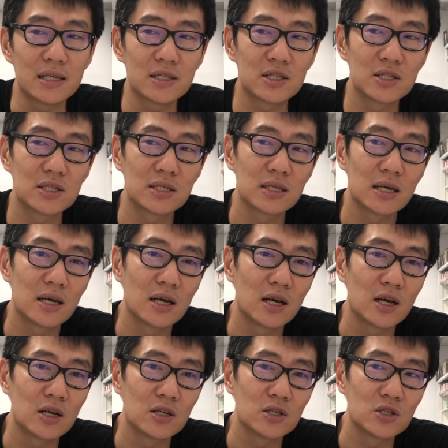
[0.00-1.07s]
it's
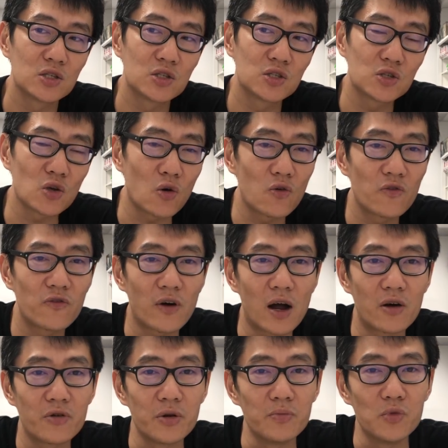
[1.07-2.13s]
so
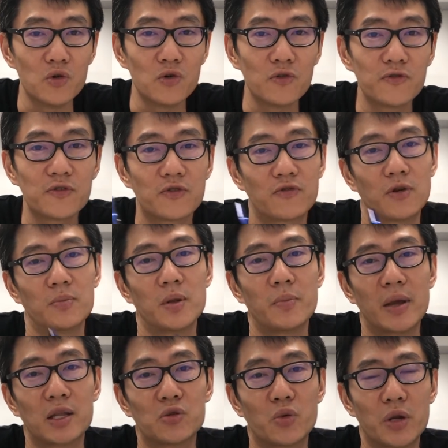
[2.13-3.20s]
far removed from the
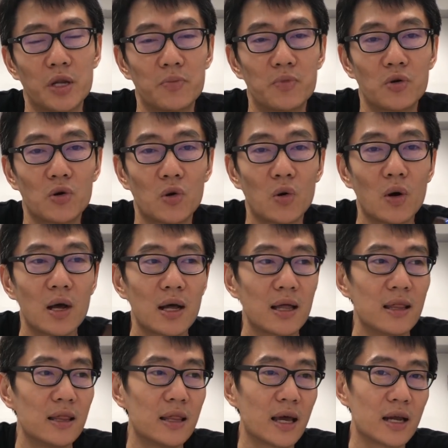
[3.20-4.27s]
Mate 20 Pro
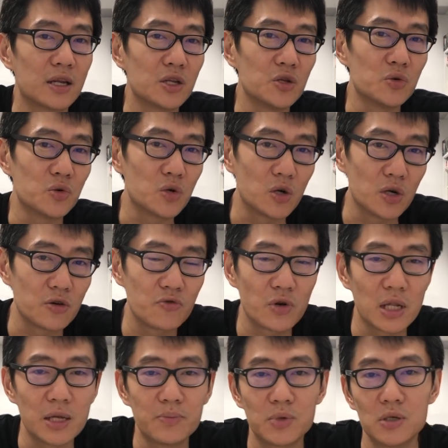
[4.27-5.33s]
that you couldn't
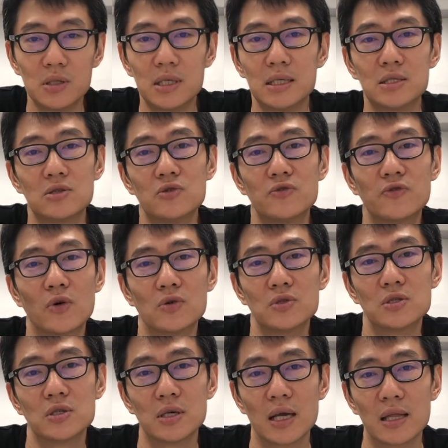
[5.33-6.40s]
really put these two
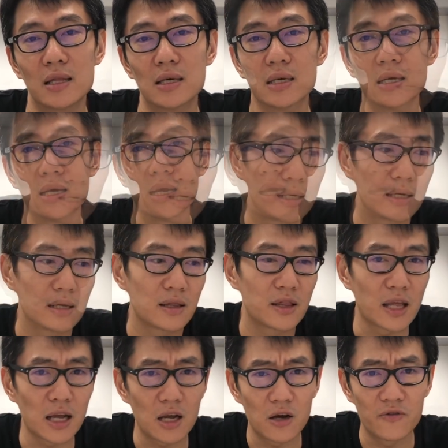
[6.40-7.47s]
phones together.
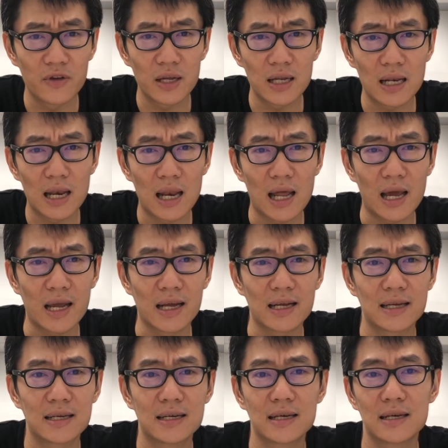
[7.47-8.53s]
Think of it like
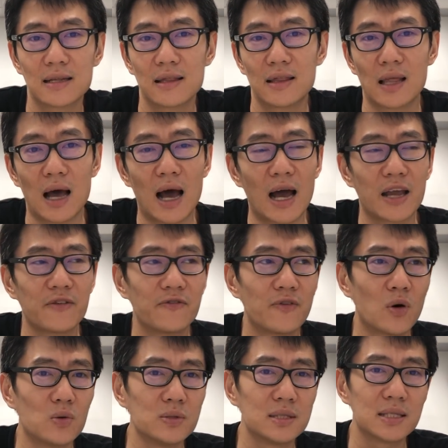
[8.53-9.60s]
the
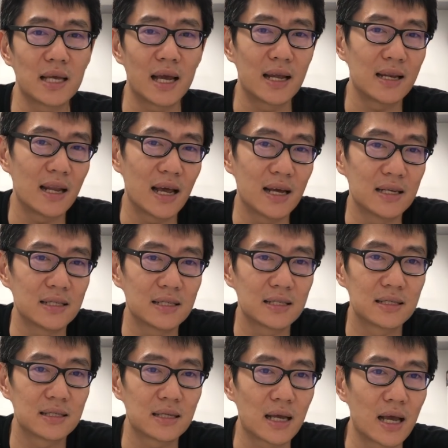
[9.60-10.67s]
iPhone
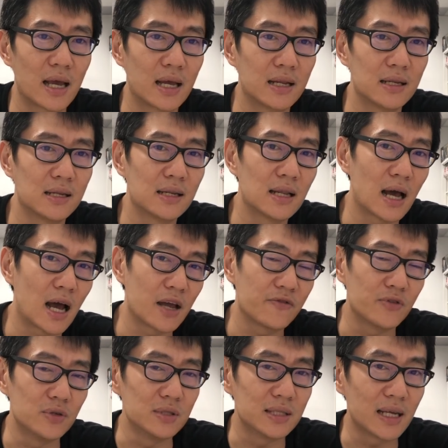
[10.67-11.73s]
XS and the
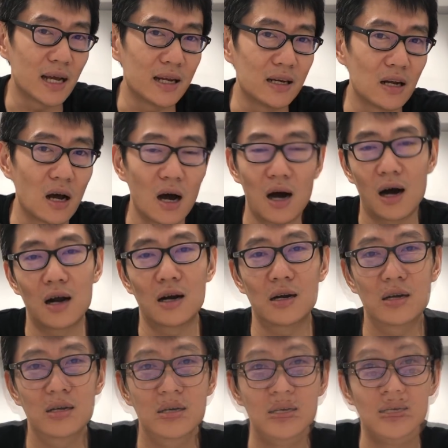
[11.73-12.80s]
iPhone XR.
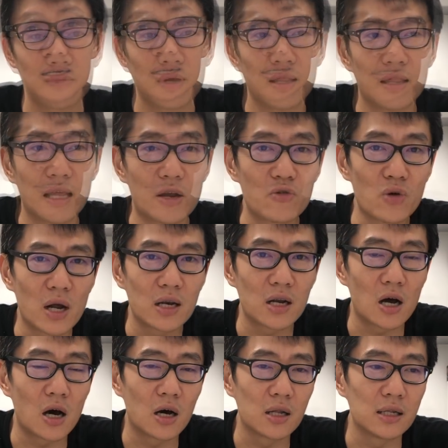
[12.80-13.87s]
They run
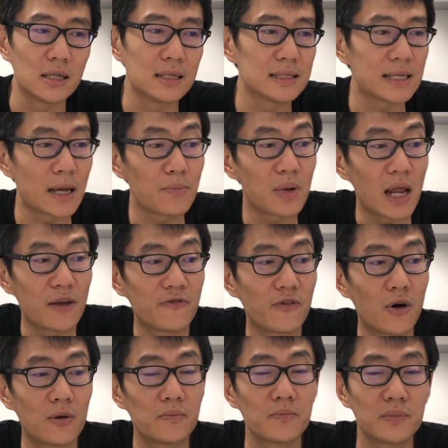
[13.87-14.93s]
on the same
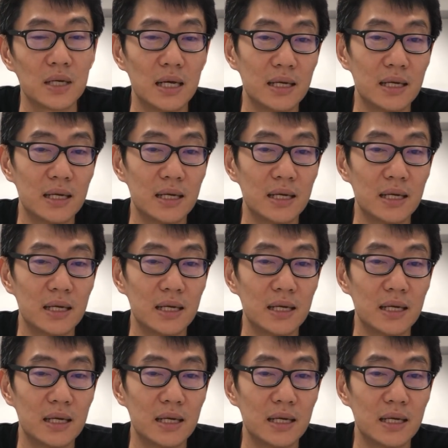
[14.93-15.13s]
platform.